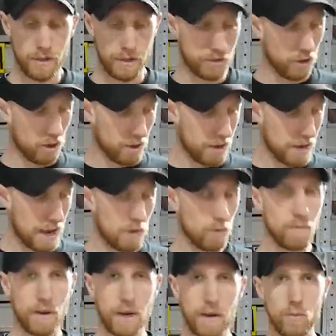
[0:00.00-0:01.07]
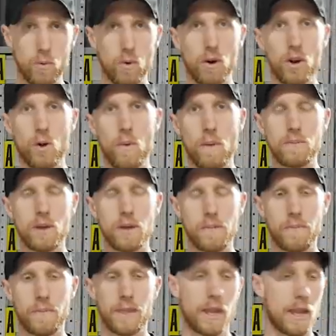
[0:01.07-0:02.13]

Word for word: These are now available on our website.